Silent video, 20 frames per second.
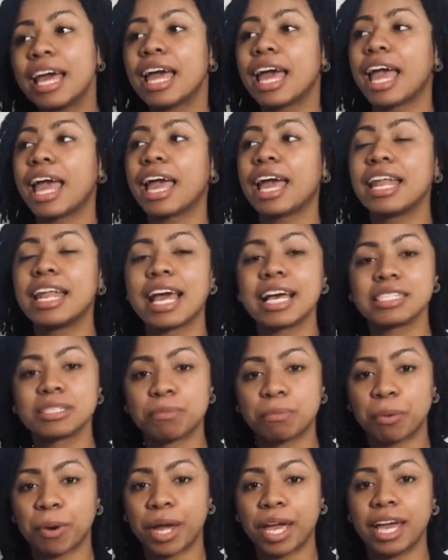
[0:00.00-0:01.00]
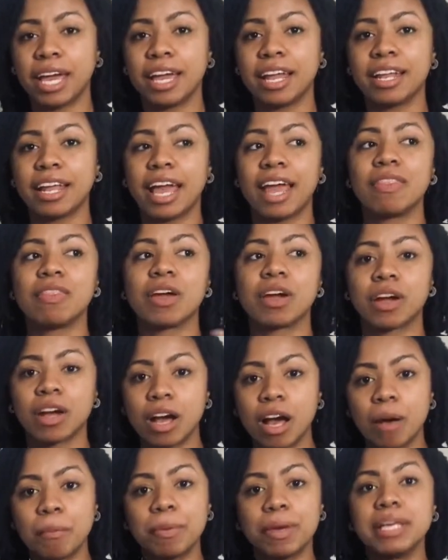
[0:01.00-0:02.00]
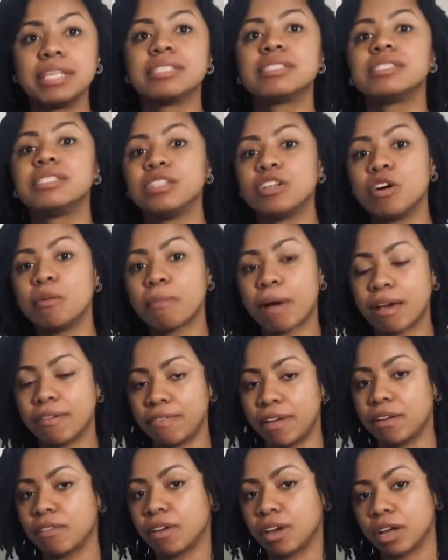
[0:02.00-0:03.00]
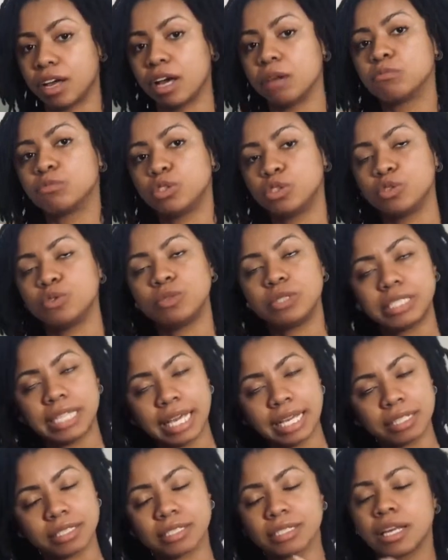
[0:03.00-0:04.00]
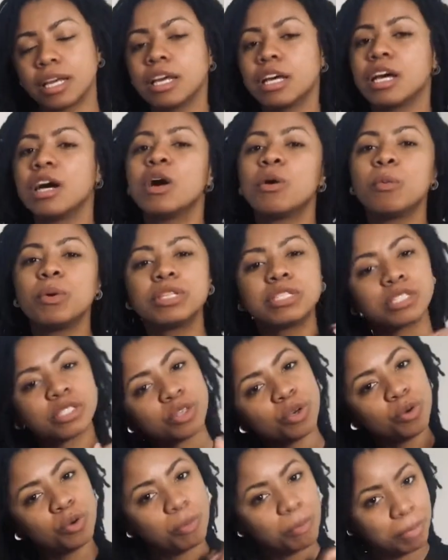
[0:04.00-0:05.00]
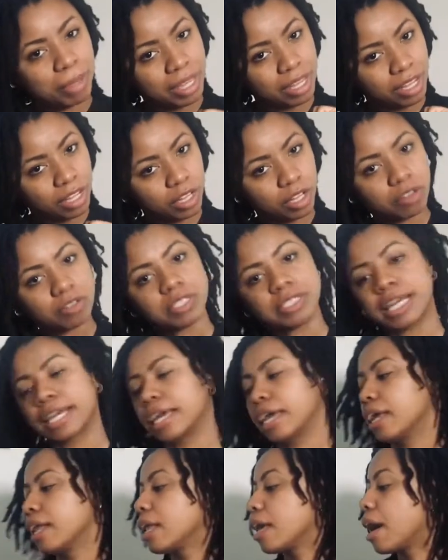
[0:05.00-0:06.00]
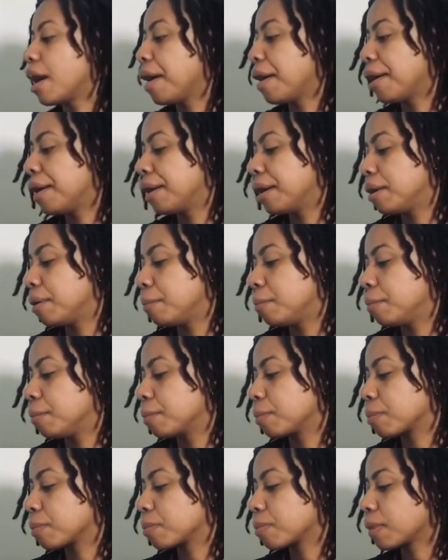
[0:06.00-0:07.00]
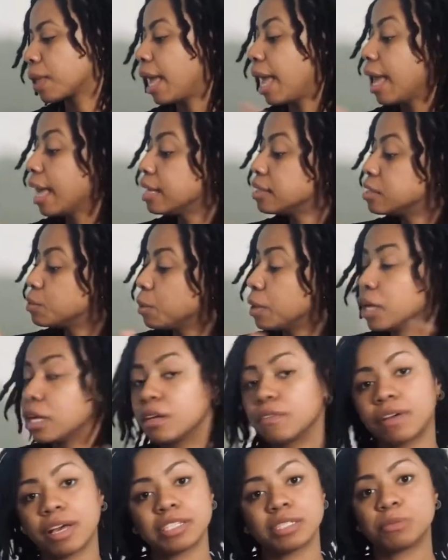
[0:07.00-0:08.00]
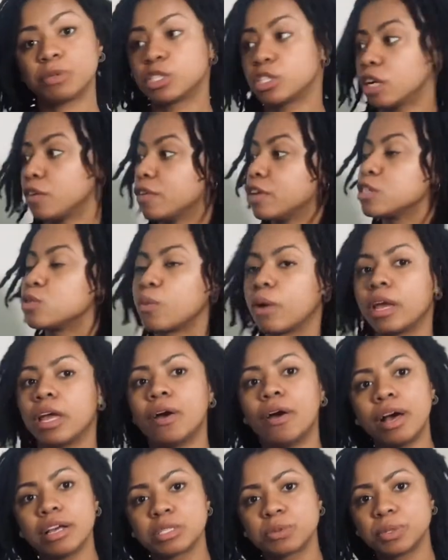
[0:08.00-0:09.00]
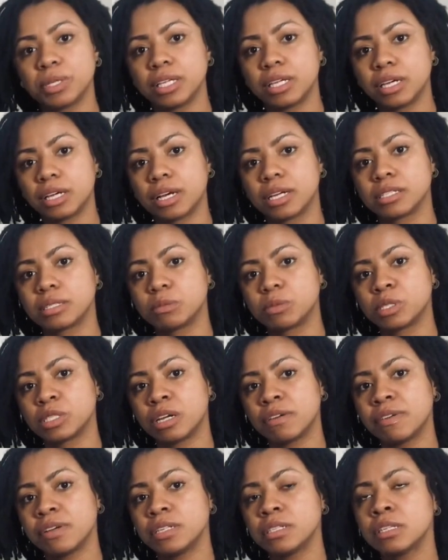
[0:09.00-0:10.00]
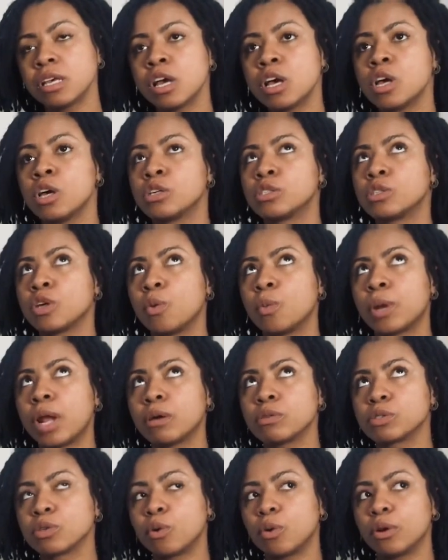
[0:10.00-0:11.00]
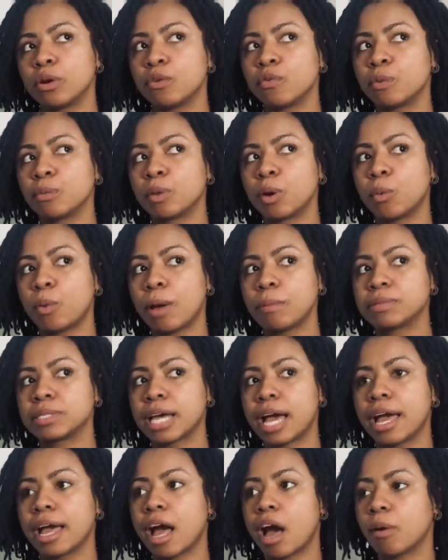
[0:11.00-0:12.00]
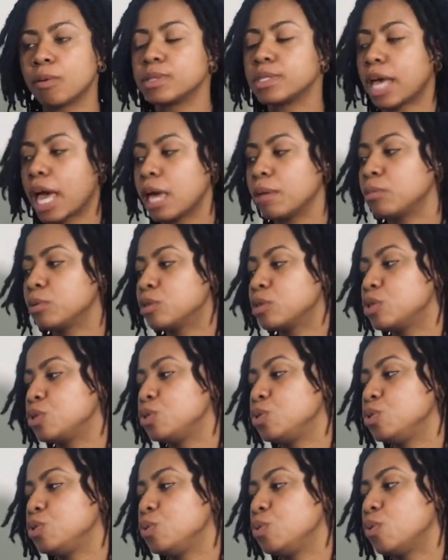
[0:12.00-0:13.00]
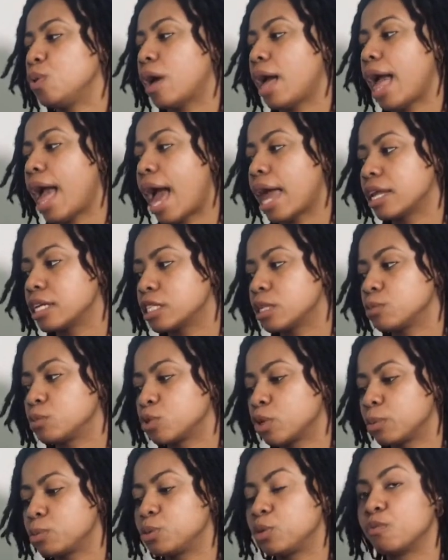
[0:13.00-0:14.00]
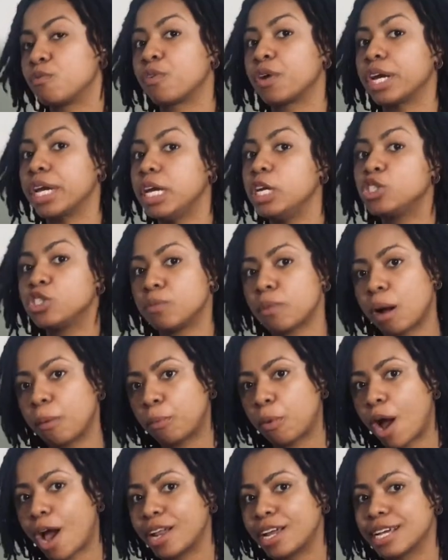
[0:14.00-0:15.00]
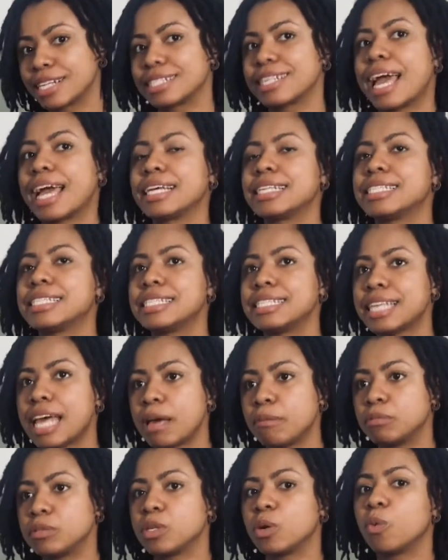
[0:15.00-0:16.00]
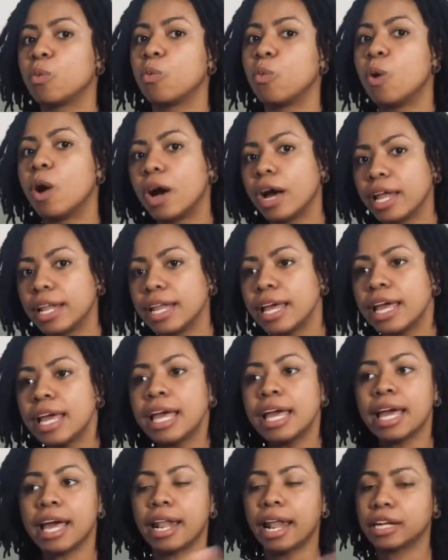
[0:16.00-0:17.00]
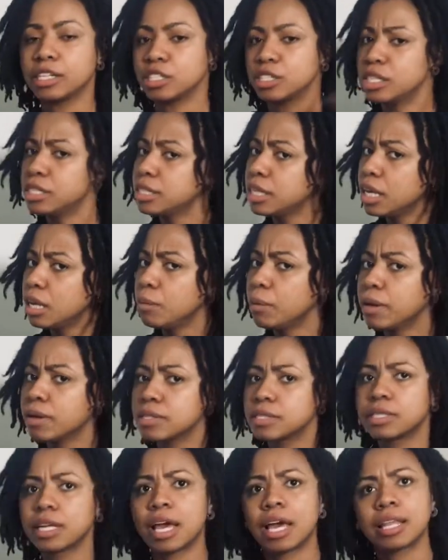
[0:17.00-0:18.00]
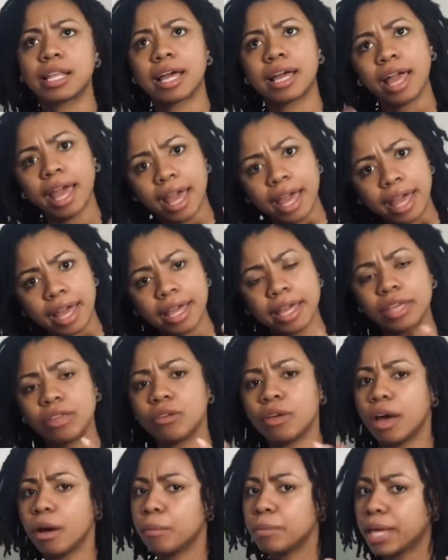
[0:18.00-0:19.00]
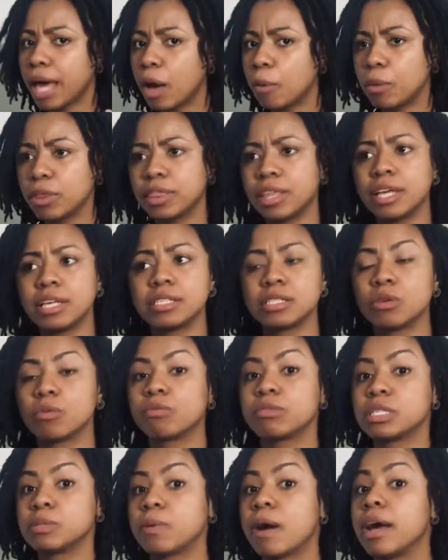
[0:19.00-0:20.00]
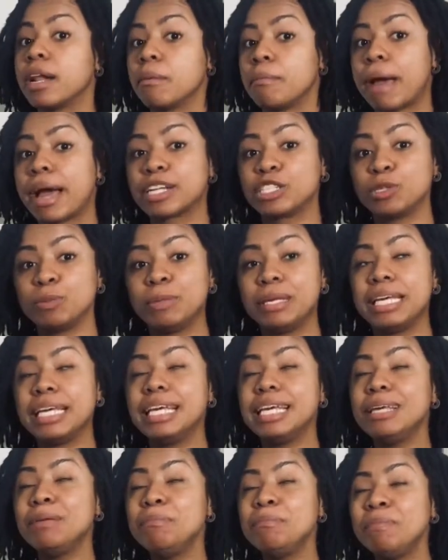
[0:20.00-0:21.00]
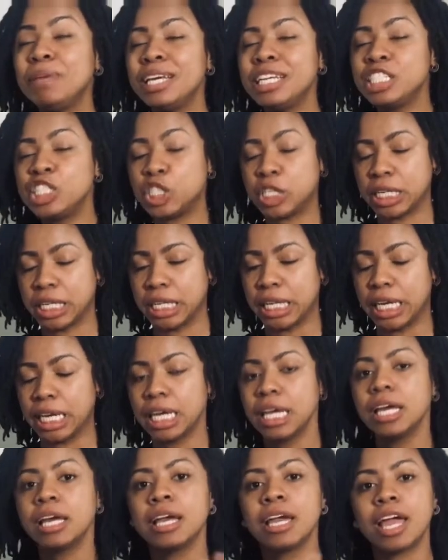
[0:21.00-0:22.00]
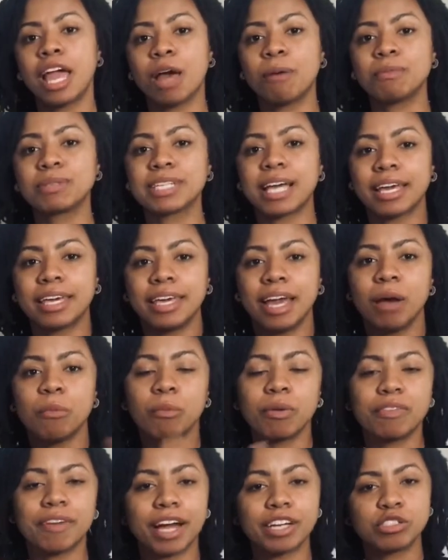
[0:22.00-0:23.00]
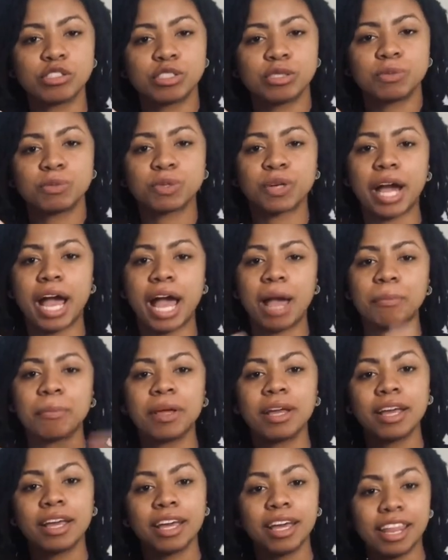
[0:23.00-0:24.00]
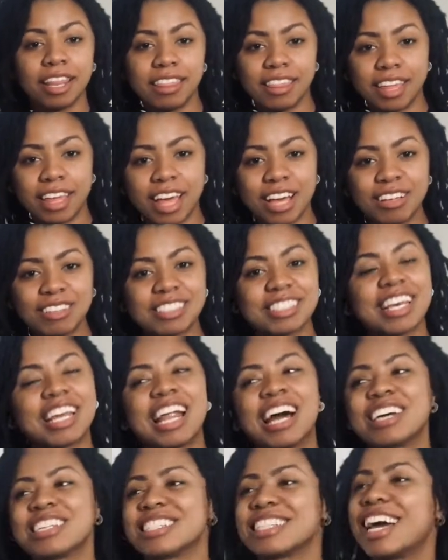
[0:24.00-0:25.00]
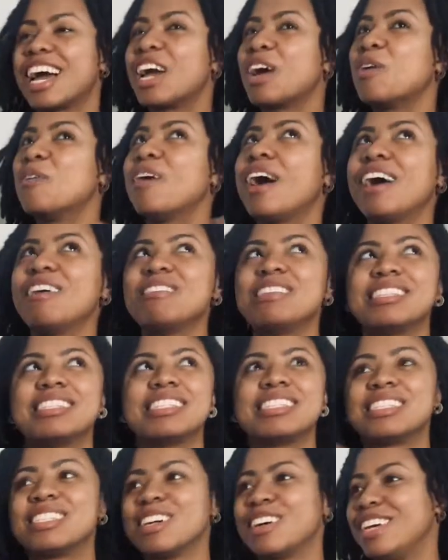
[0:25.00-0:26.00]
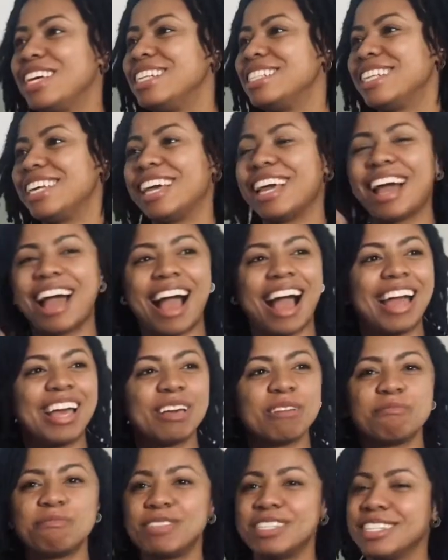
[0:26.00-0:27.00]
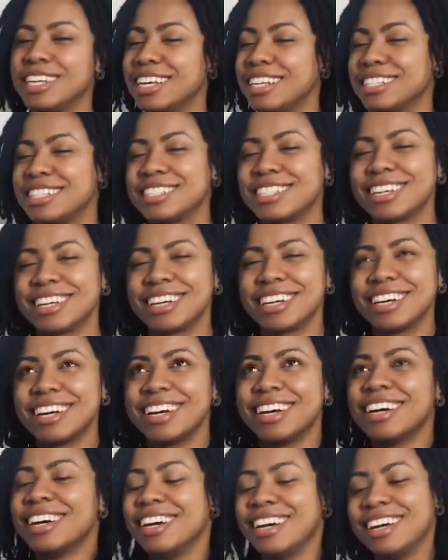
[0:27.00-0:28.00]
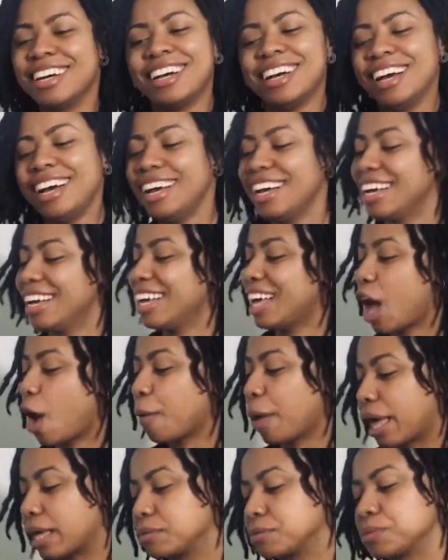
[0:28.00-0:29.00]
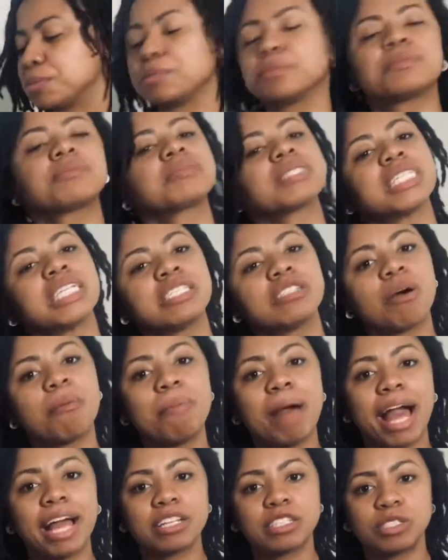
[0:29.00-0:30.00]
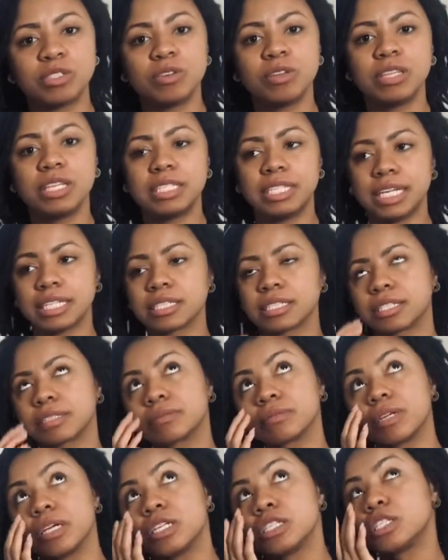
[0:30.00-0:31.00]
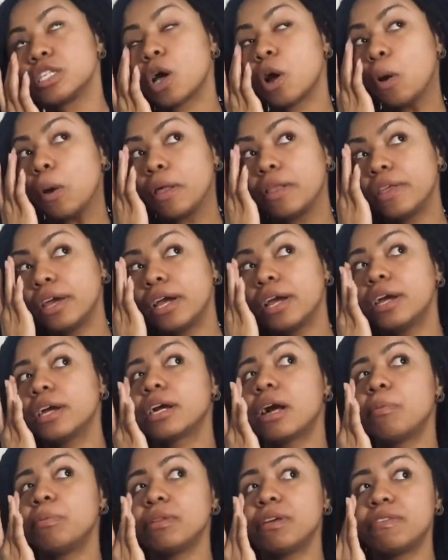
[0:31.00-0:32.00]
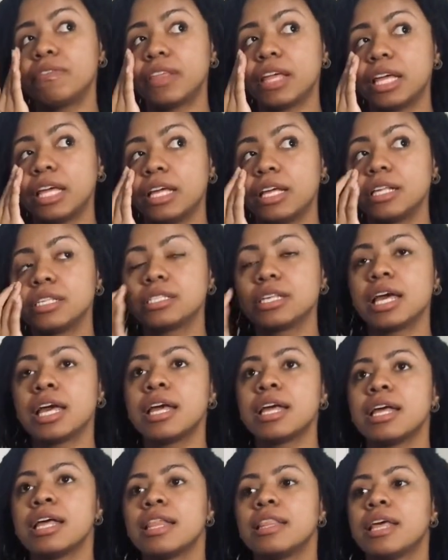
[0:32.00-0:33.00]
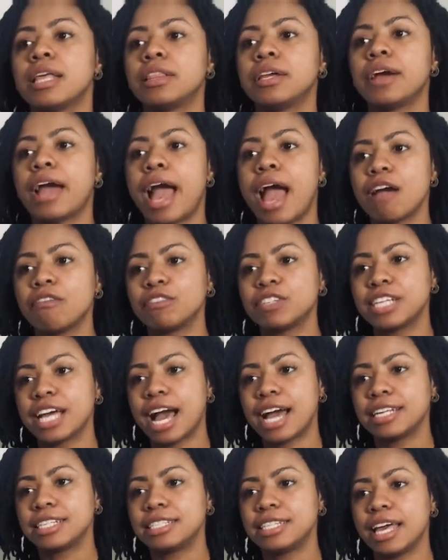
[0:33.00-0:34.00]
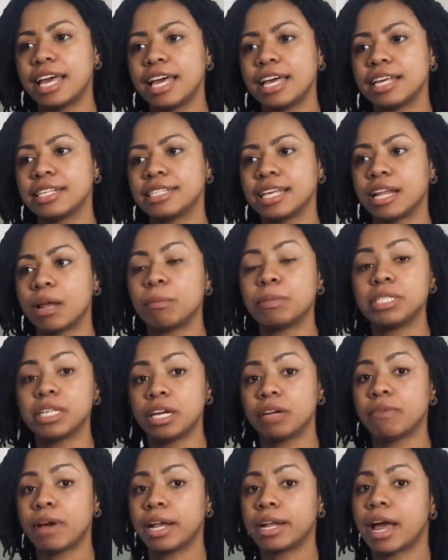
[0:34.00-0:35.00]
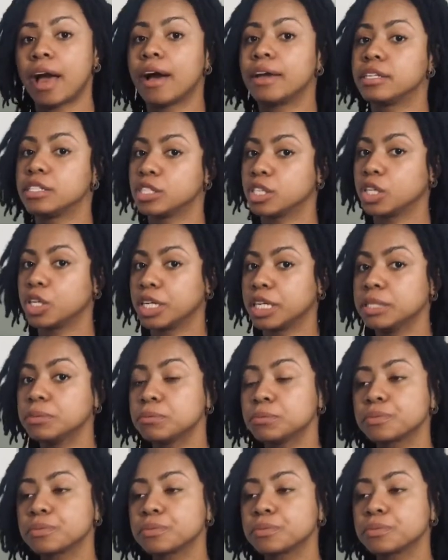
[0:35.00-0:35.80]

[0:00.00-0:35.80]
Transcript: and as a brand, and their cup is still my favorite cup to date, with Scoon being a close second. And speaking of customer service, Rael has really good customer service. So when I was ordering from their website, I was able to add a subscription for each of my products except one. And I just sent an email saying, like, hey, can you help me out with this? Responded back to me immediately and was like, yep, we've got you subscribed. Anything else? And I was like, why was this so easy? I am just, okay. So back to the disc. So there are a couple of things that they're advertised as, and I'm gonna tell you right now, I disagree